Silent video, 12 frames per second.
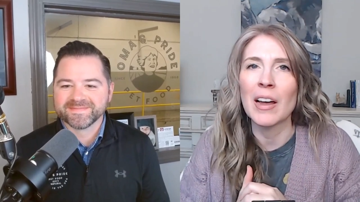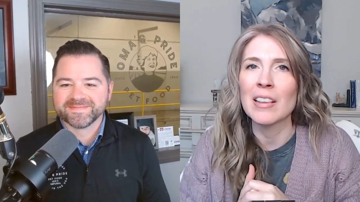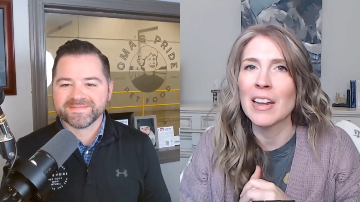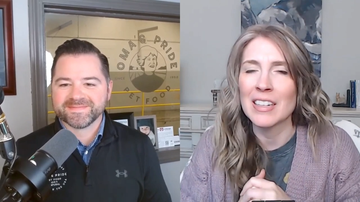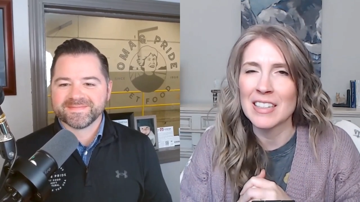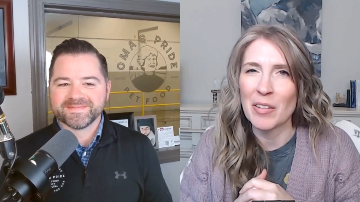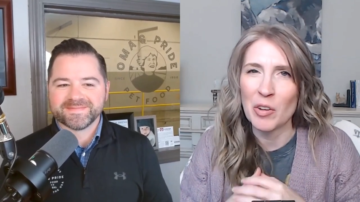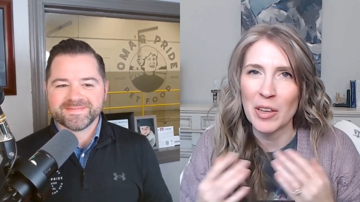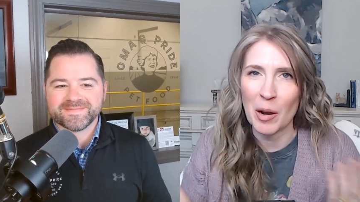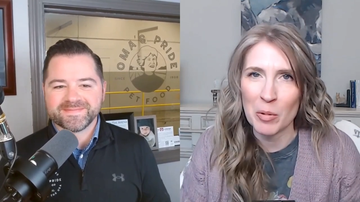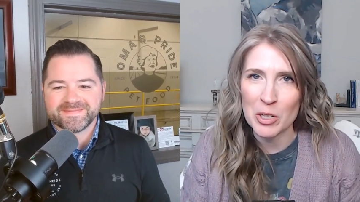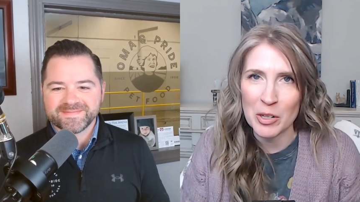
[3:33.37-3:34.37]
Speaker 1: I'd like to give you
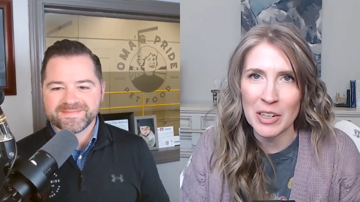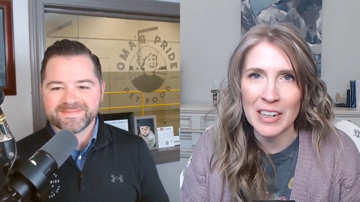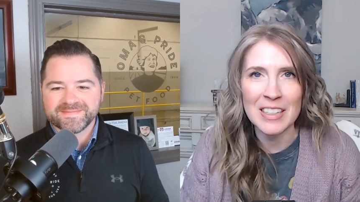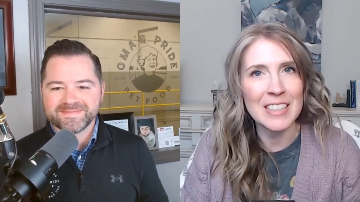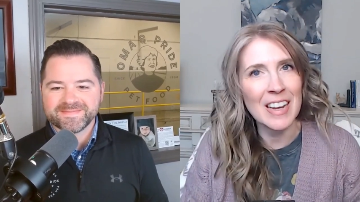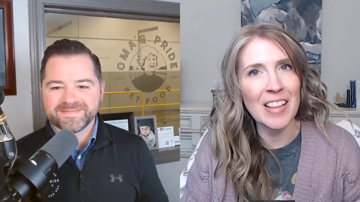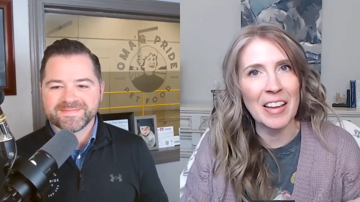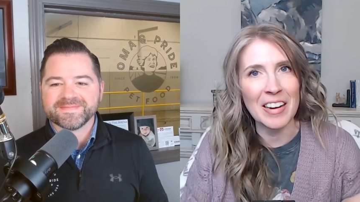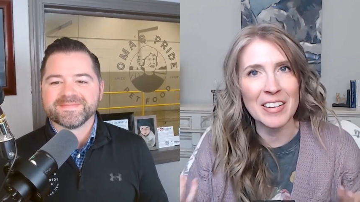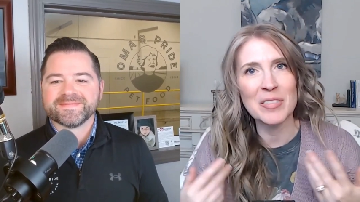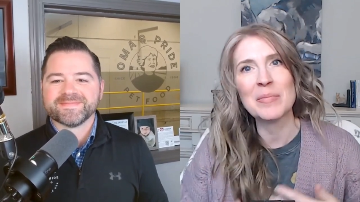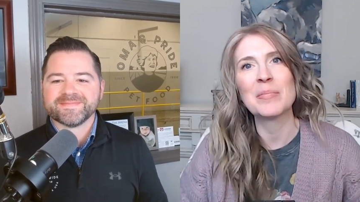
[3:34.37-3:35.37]
the opportunity to tell it.
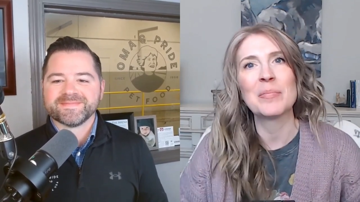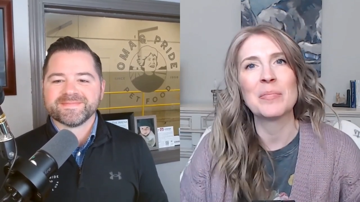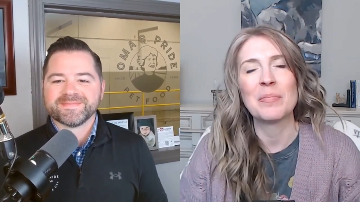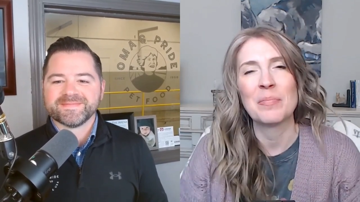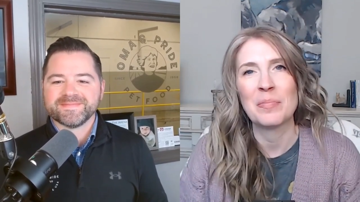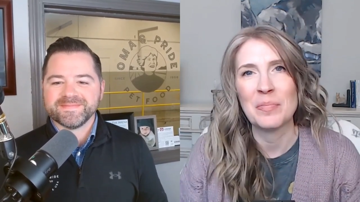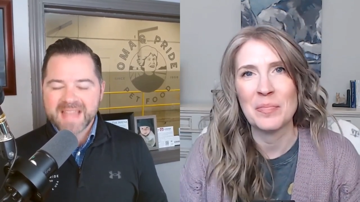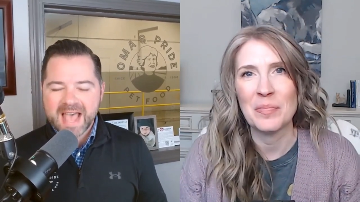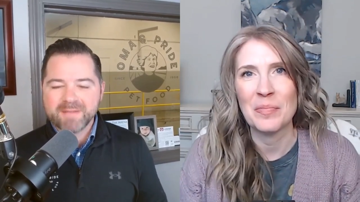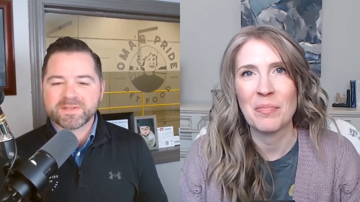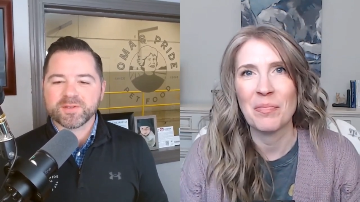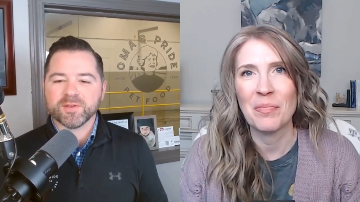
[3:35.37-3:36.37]

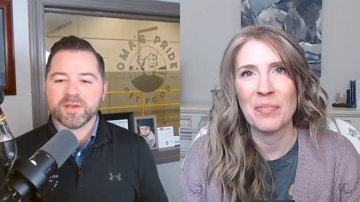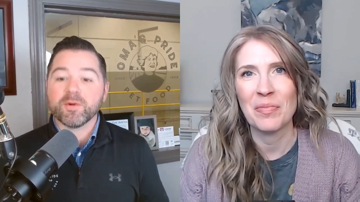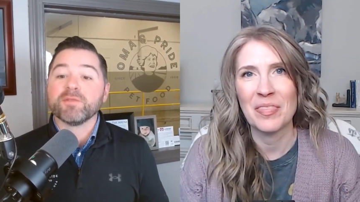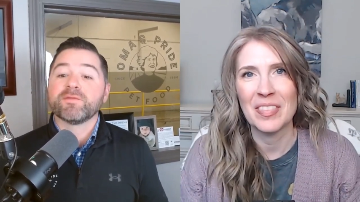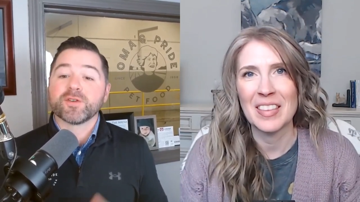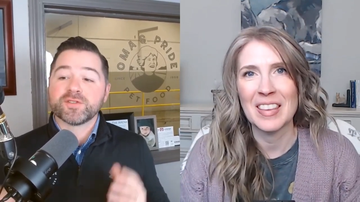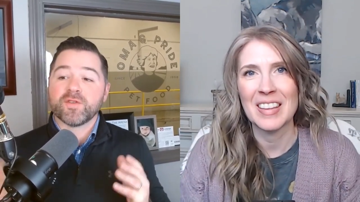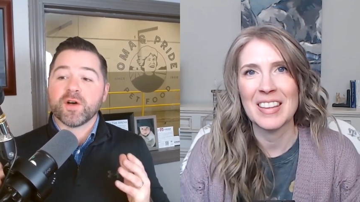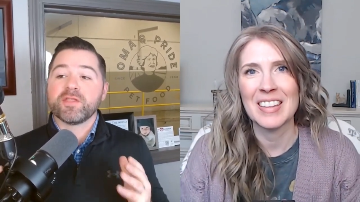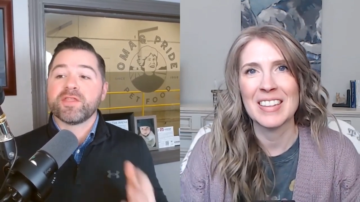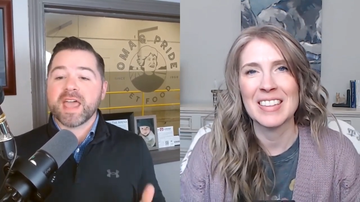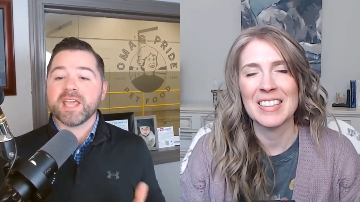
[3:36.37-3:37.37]
Speaker 2: Absolutely. Well, first
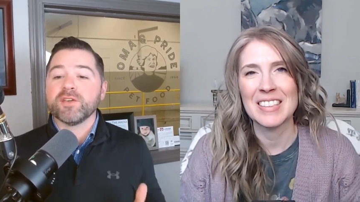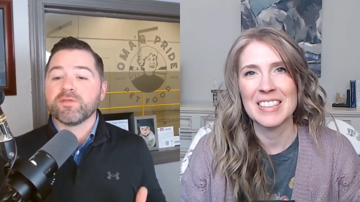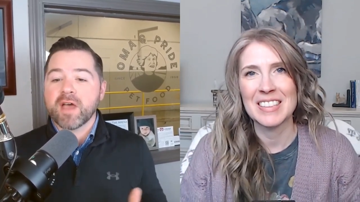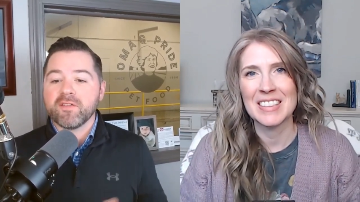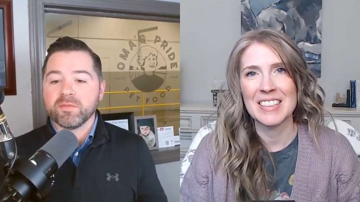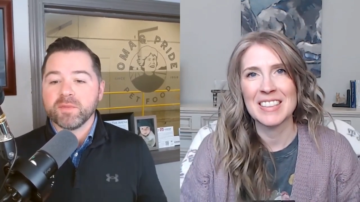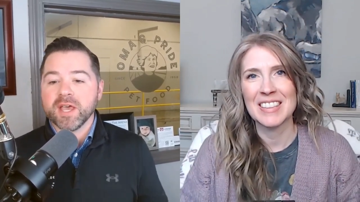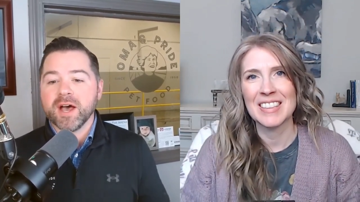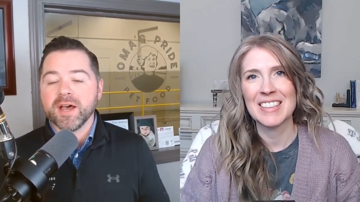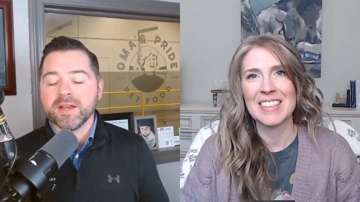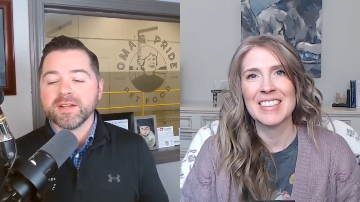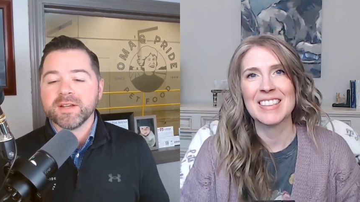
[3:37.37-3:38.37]
of all, thank you for having
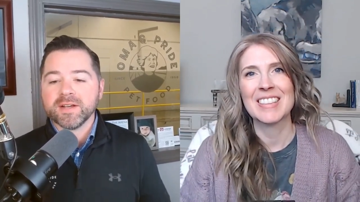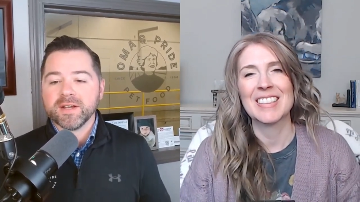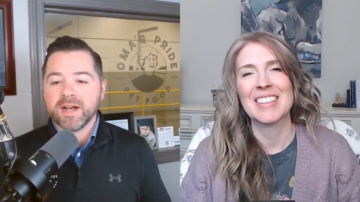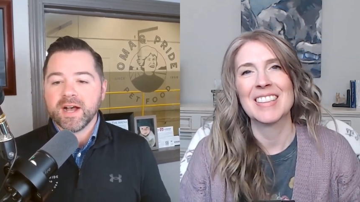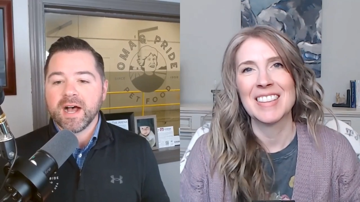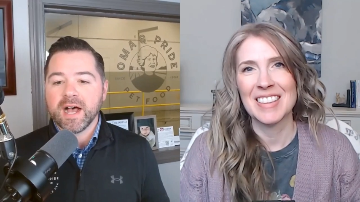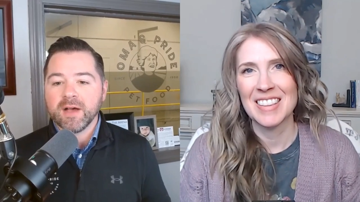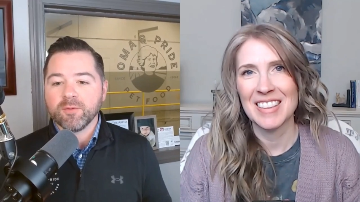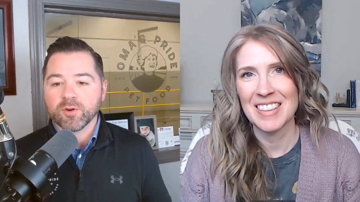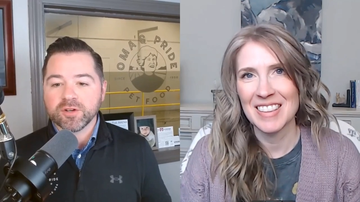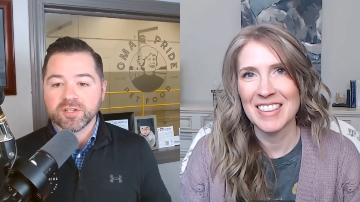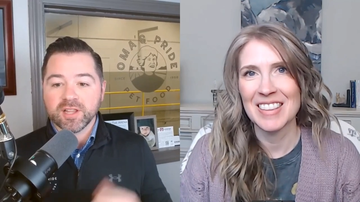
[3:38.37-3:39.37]
me on.
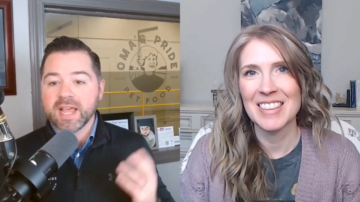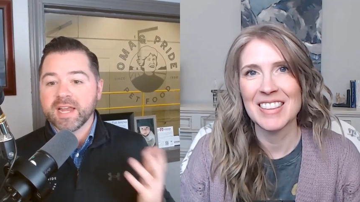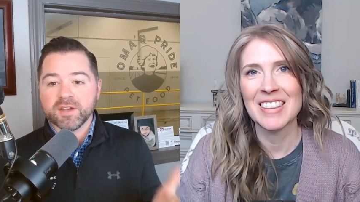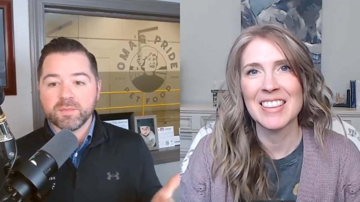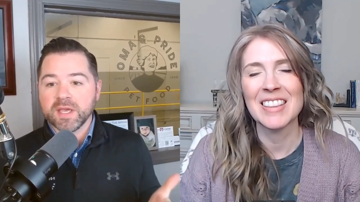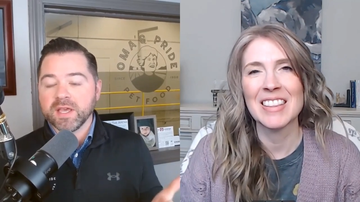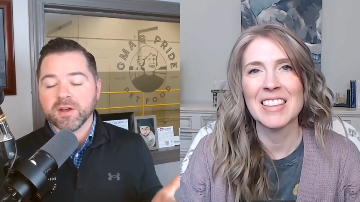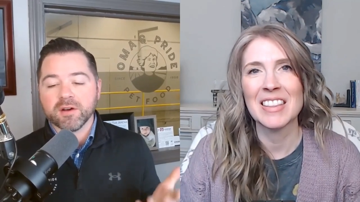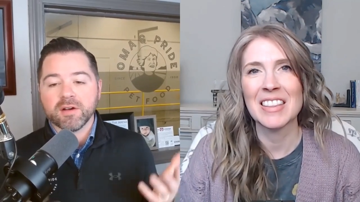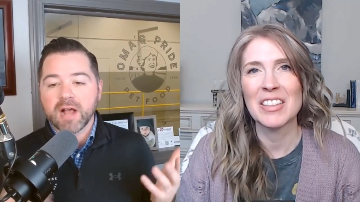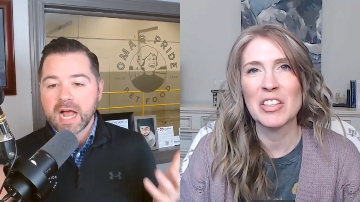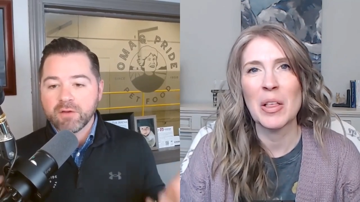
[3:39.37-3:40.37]
We're delighted to be
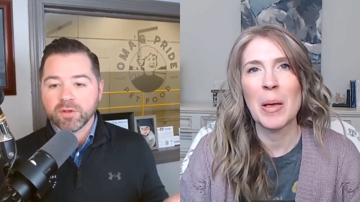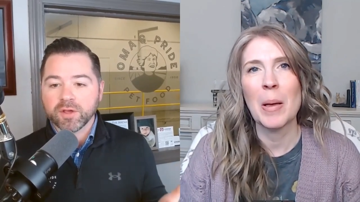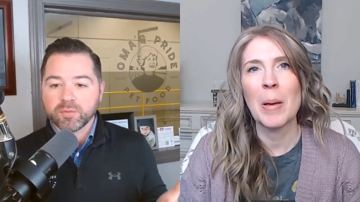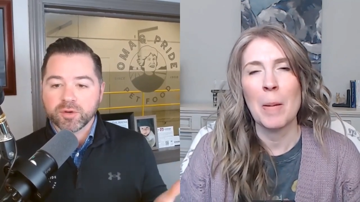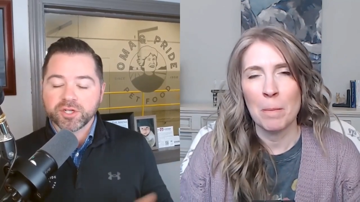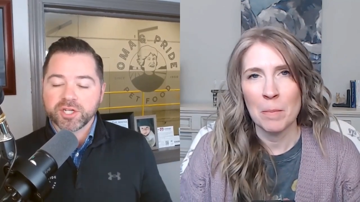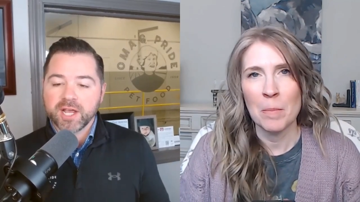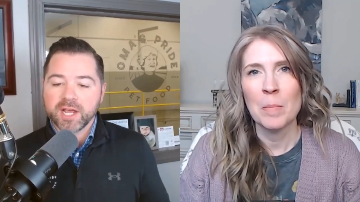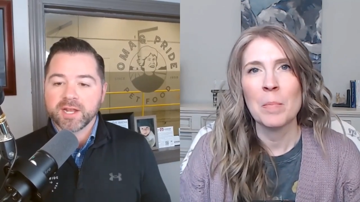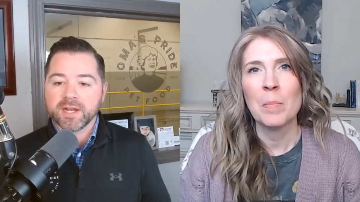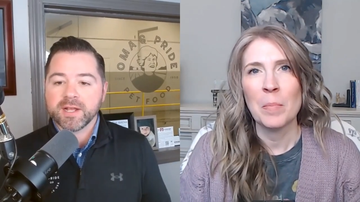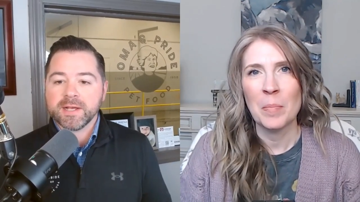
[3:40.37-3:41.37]
here. I really
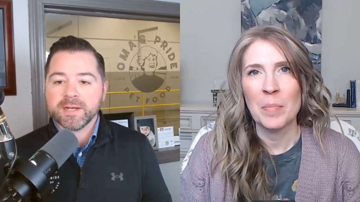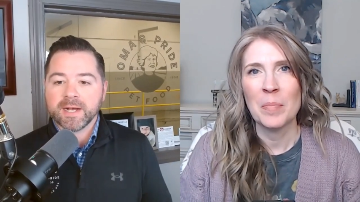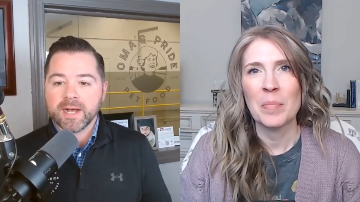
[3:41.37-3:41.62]
appreciate it,